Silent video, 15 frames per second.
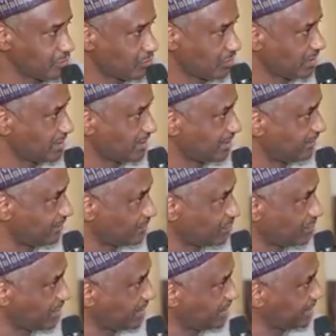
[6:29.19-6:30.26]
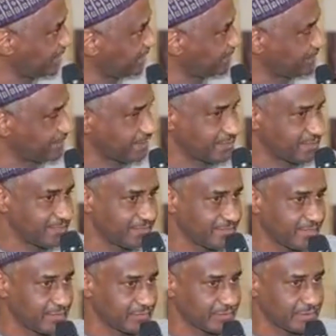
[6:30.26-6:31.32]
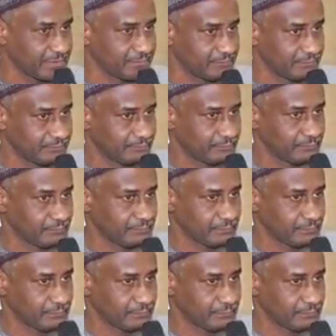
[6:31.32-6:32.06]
Now he's 27, 28, 30,000.